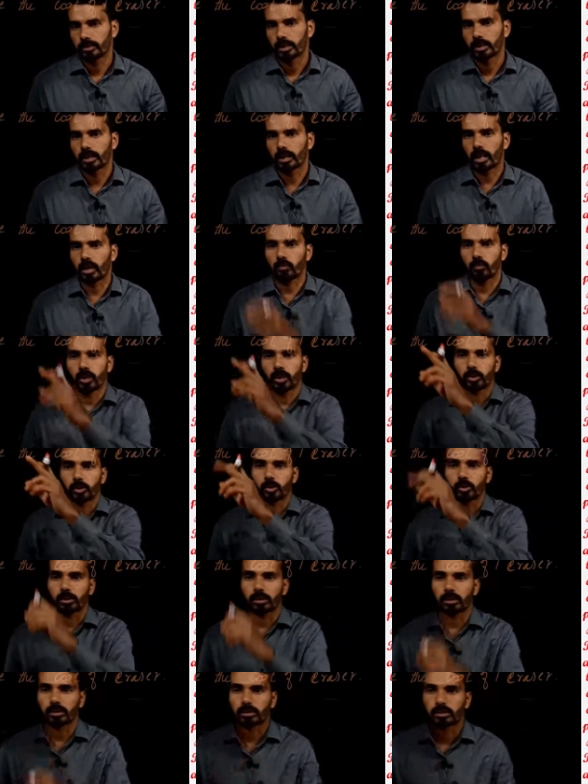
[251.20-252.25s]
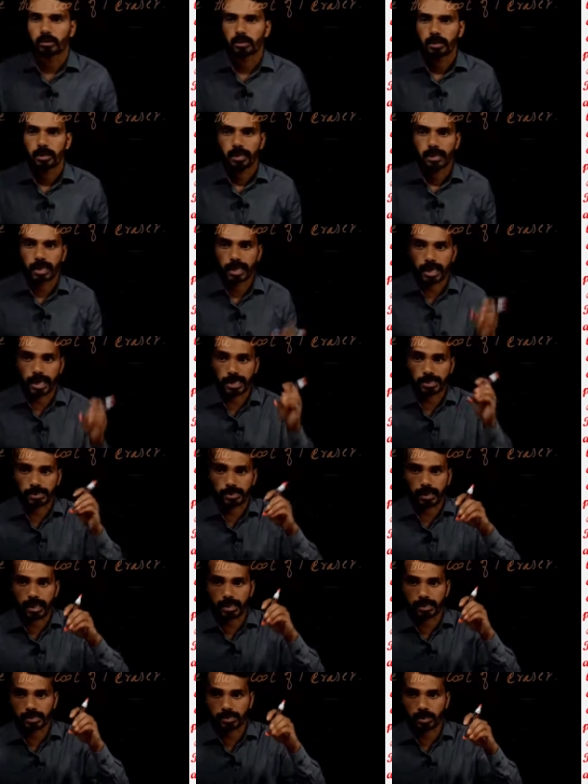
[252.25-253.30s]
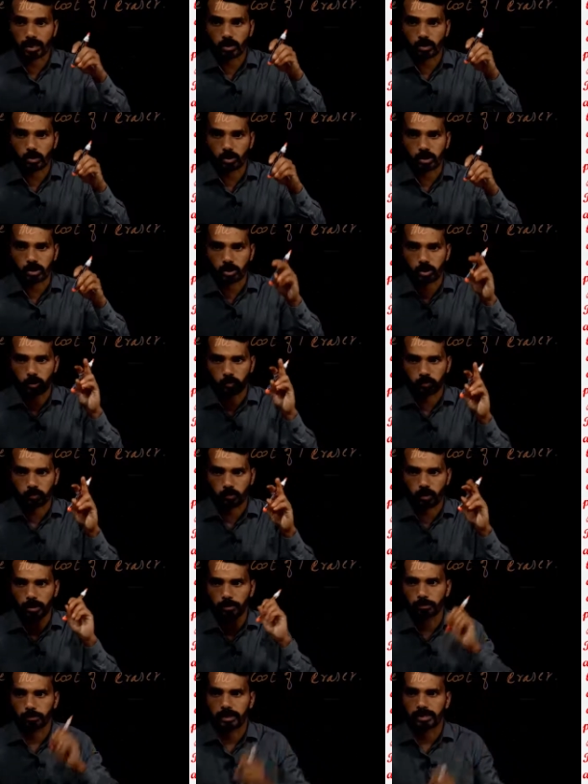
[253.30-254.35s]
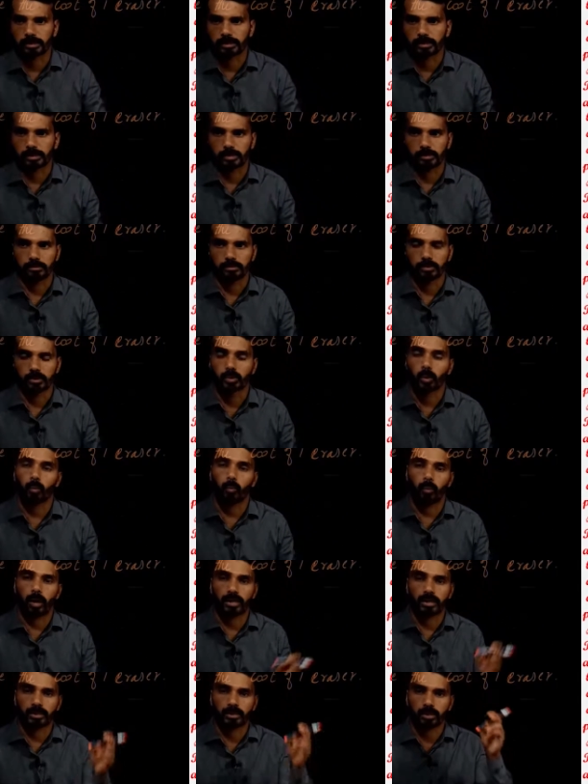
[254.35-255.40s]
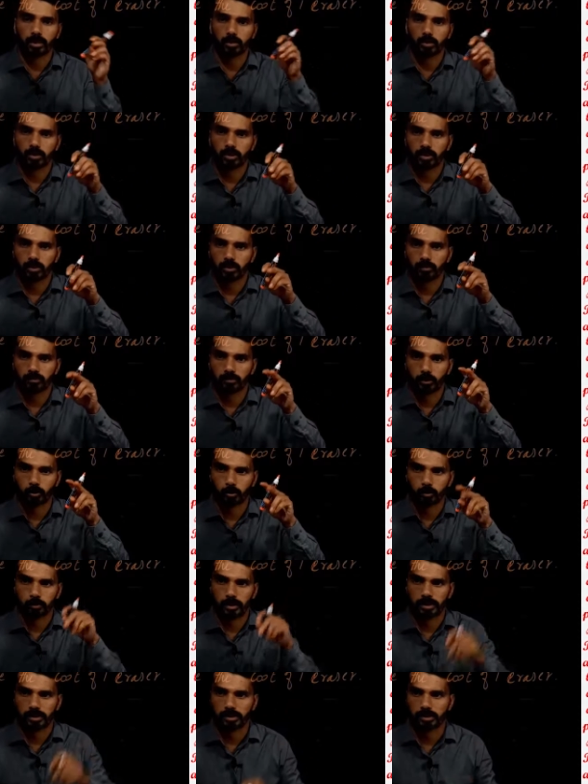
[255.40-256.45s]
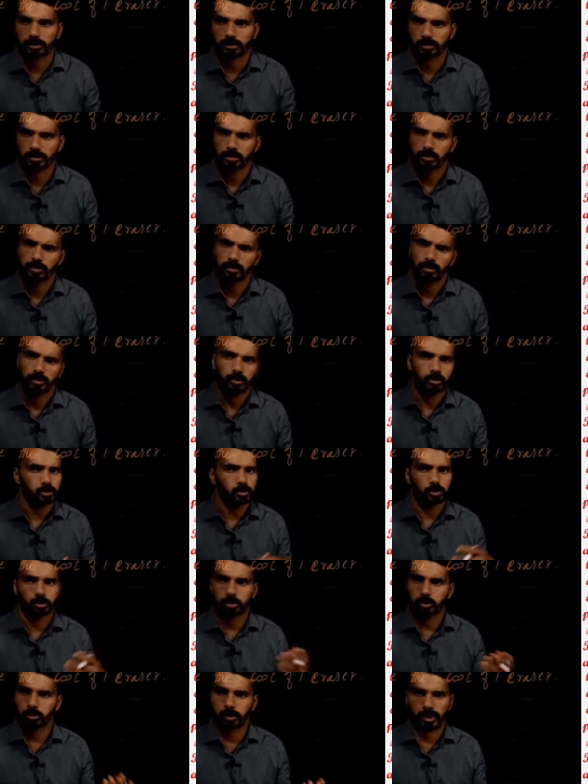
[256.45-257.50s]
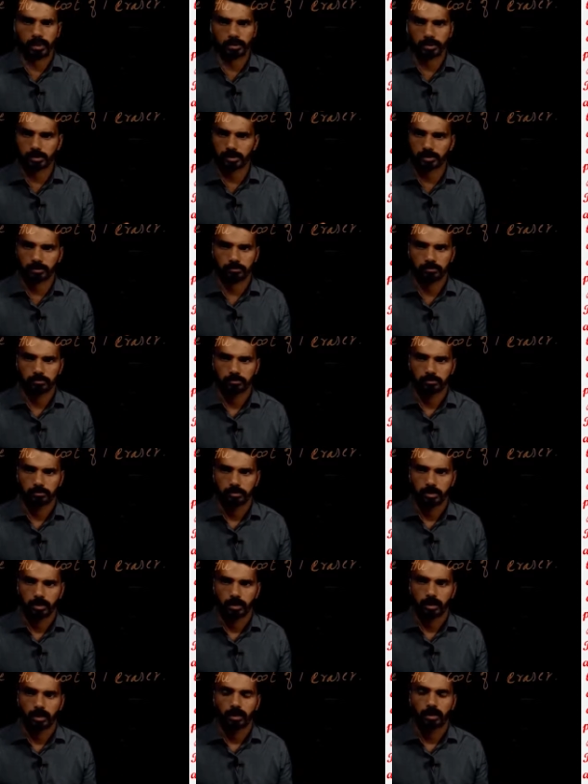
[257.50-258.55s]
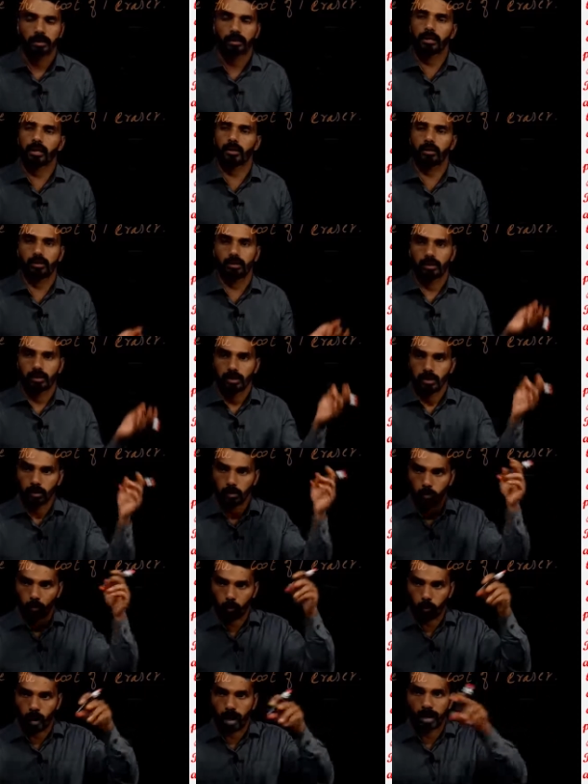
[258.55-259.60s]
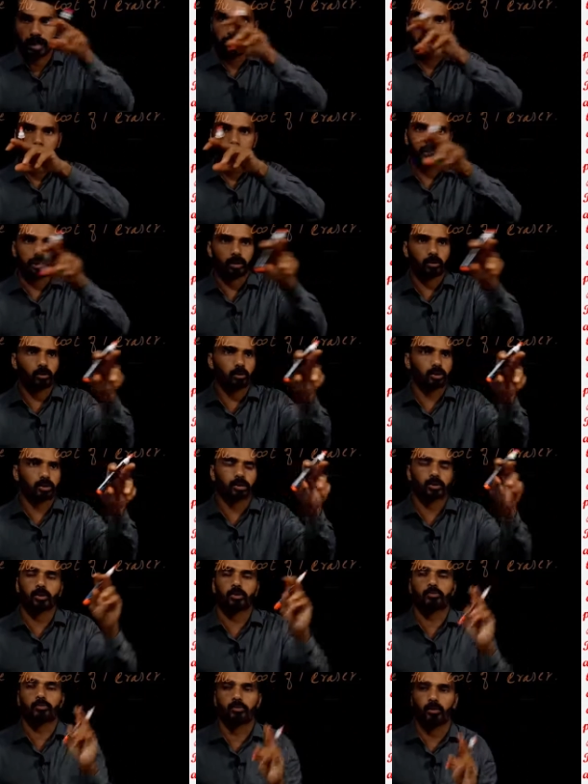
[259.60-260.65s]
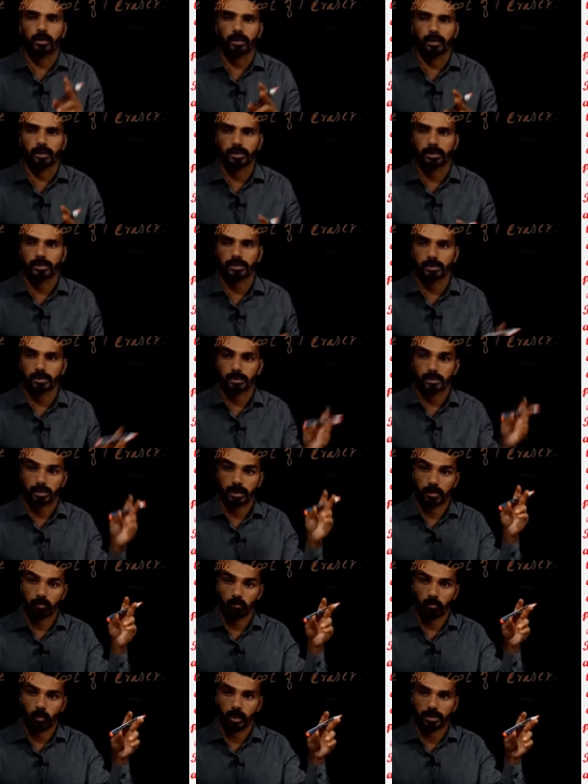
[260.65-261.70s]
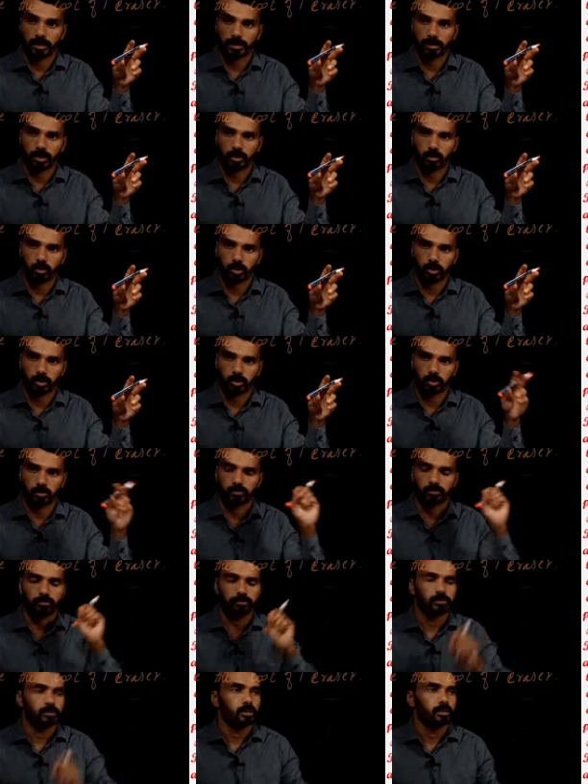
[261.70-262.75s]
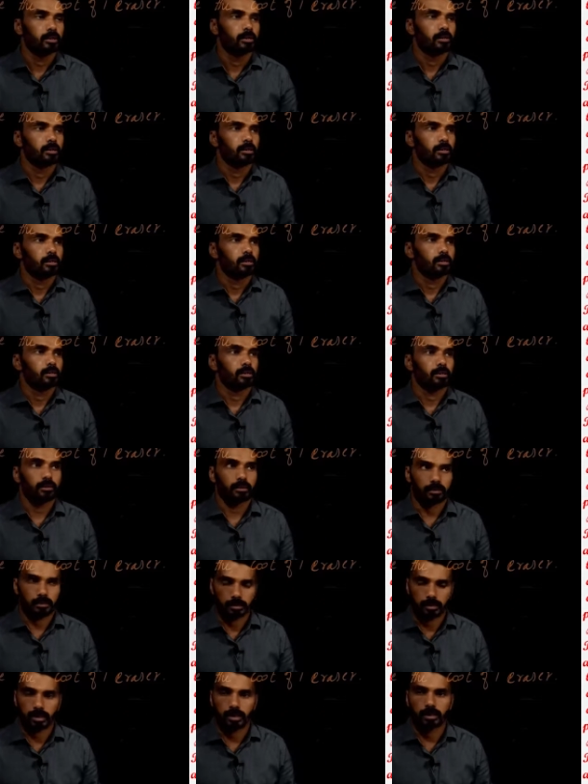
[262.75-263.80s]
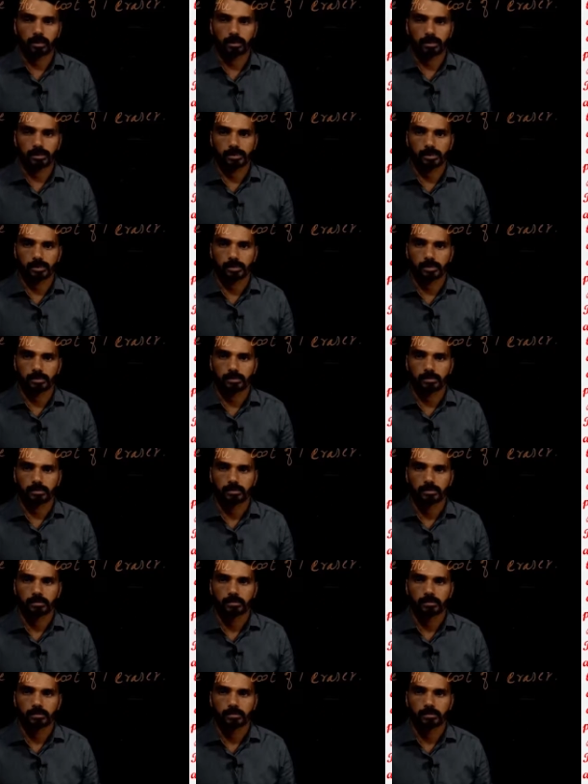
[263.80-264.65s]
Here we took x as the cost of 1 pencil. So what is the cost of 2 pencils? 2x. Then y be the cost of 1 erasers. Then what is the cost of 3 erasers?